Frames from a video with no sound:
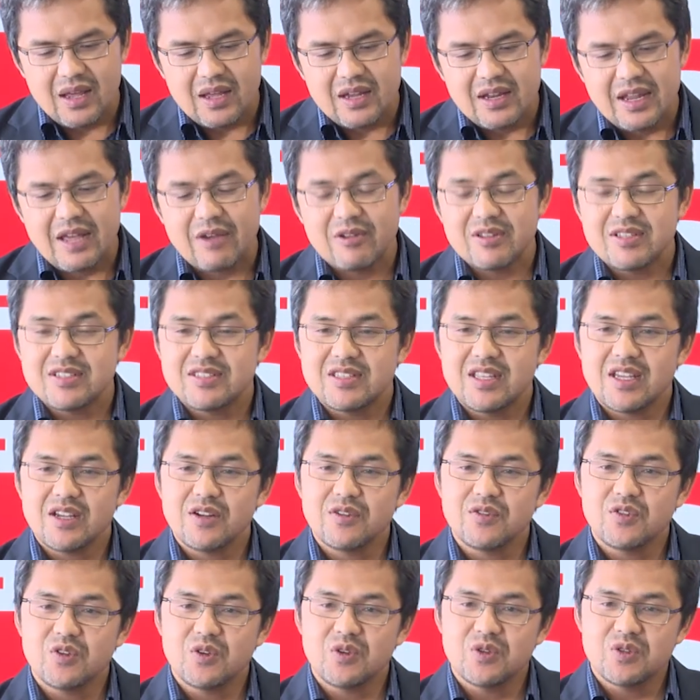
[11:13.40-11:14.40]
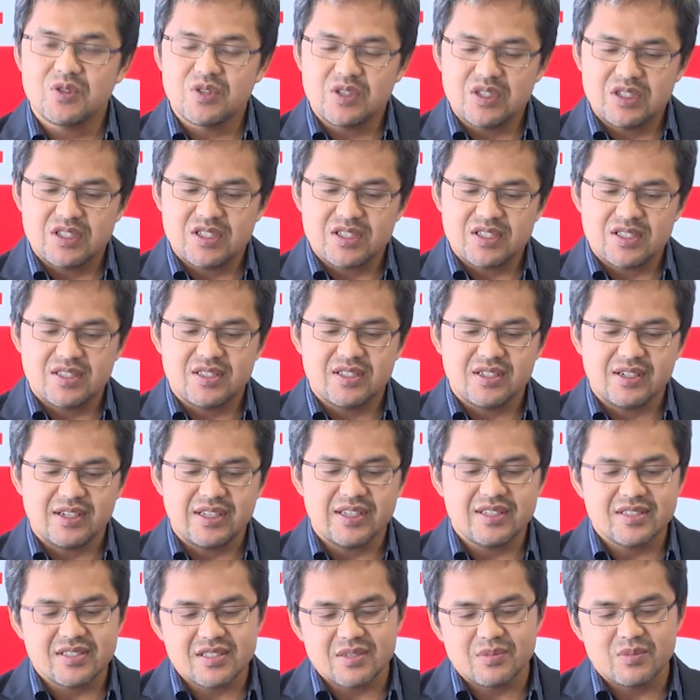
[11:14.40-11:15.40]
Now instead of using just the
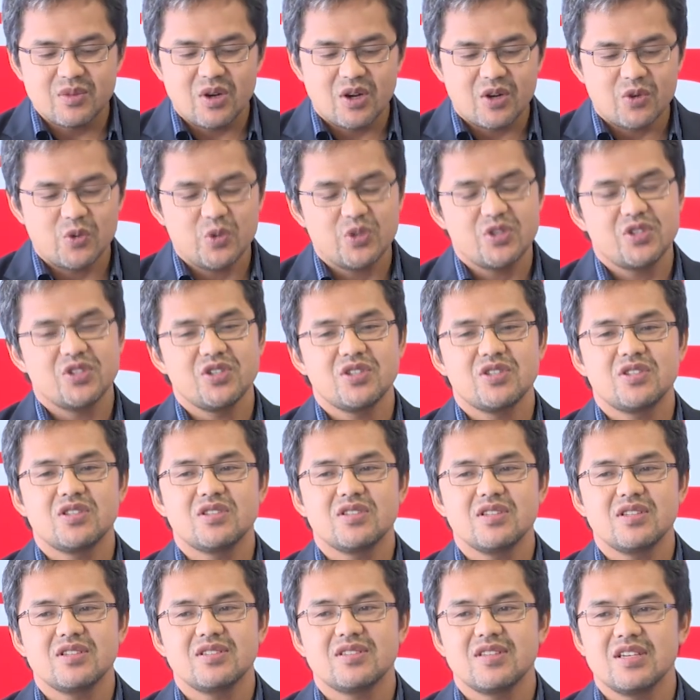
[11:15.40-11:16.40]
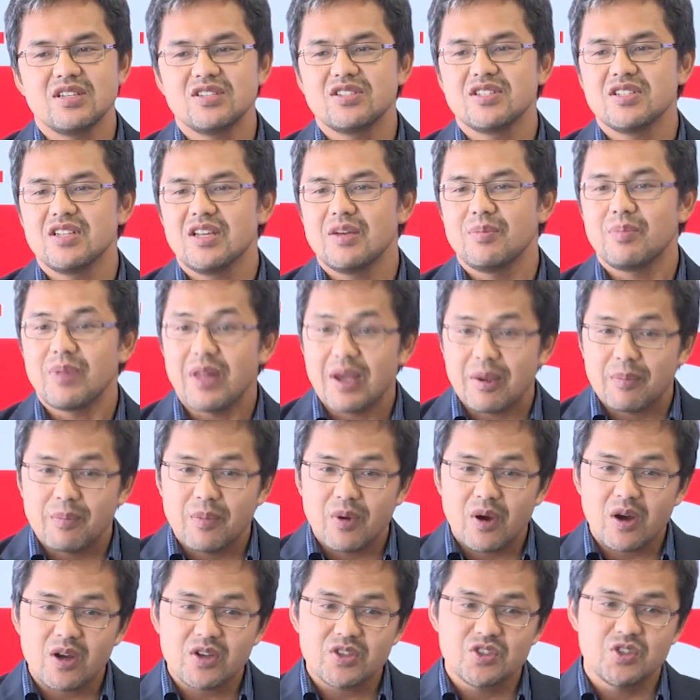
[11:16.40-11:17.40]
LISA model, which is essentially a black
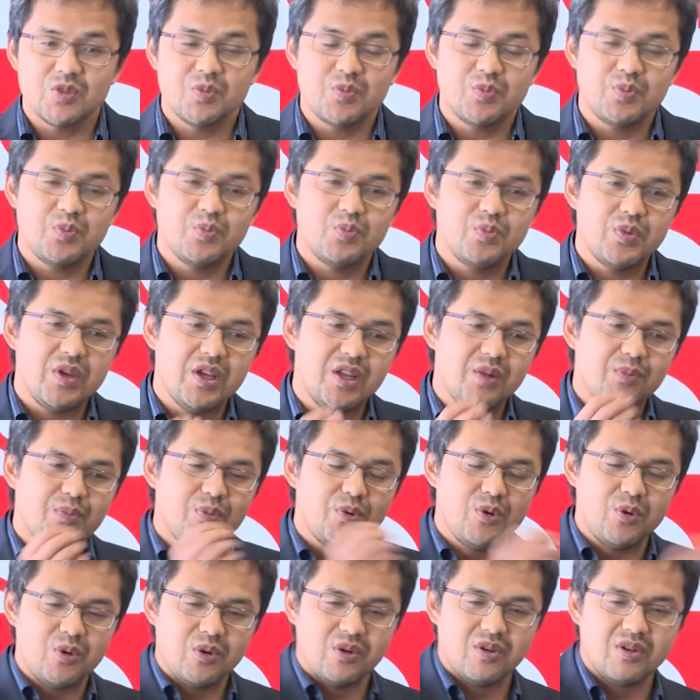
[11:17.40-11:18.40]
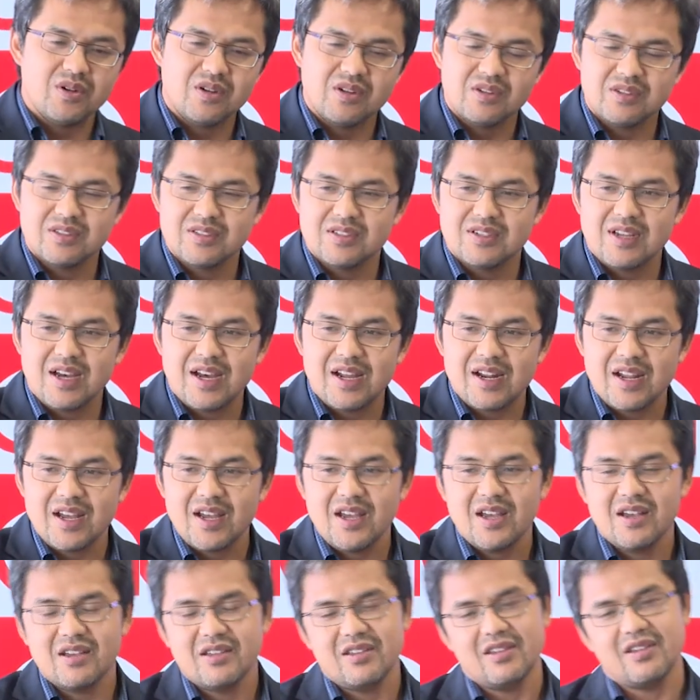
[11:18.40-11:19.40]
box, you input
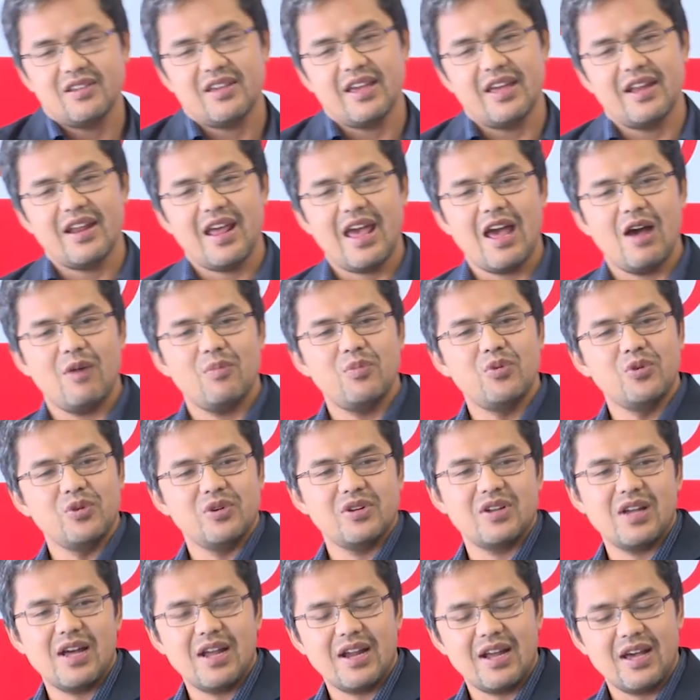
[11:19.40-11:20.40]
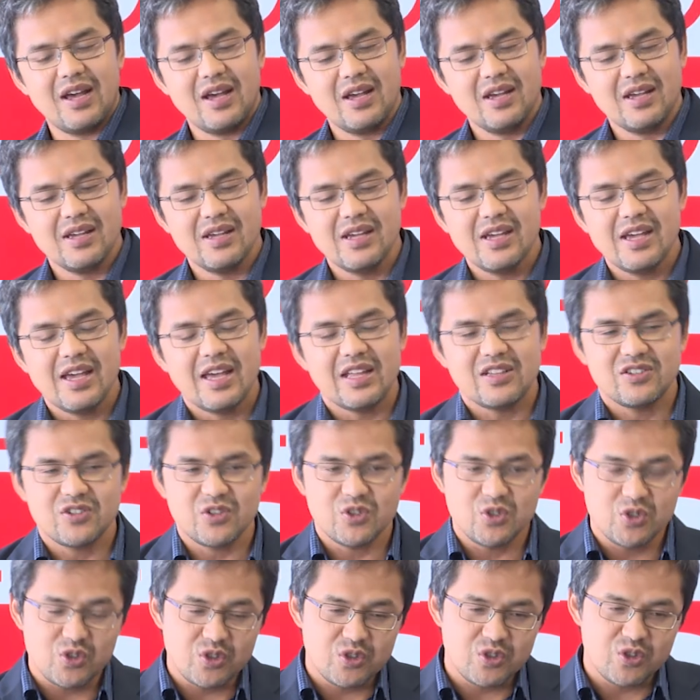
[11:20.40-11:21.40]
data, you get output data. And so
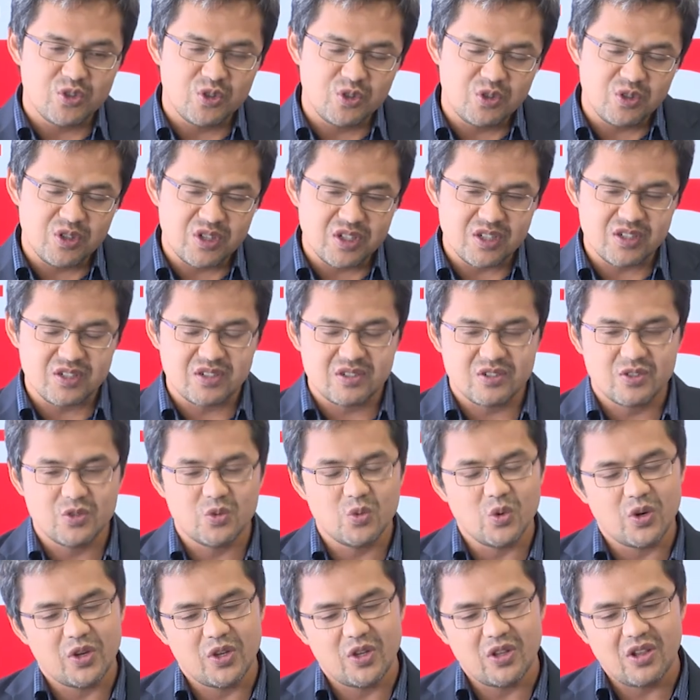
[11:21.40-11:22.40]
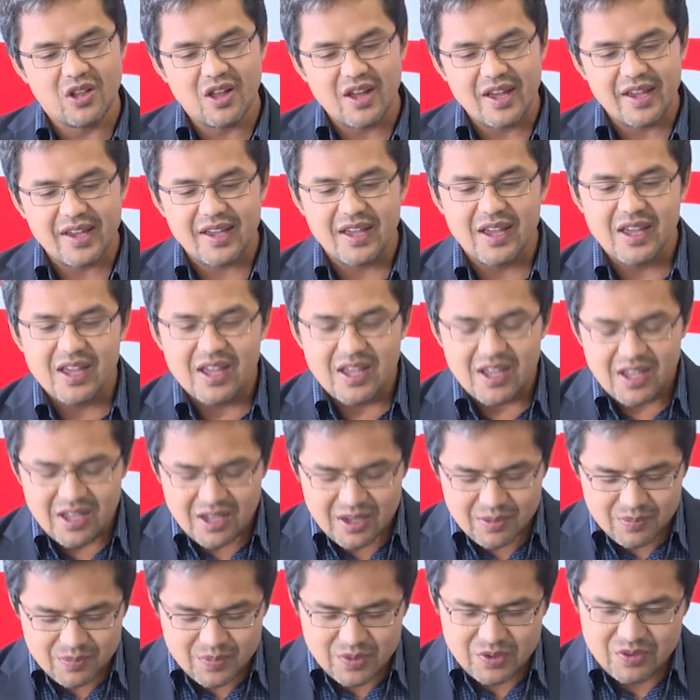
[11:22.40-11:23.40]
you tune it to what you like,
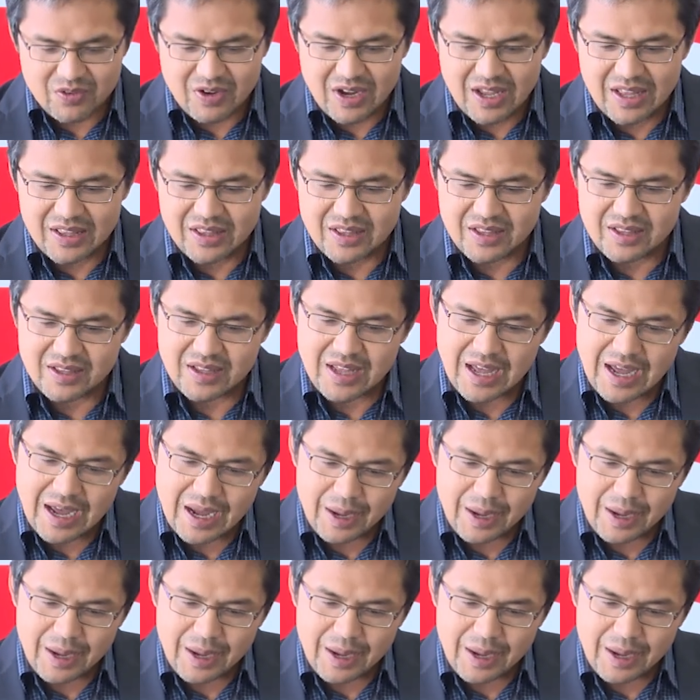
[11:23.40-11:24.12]
but rather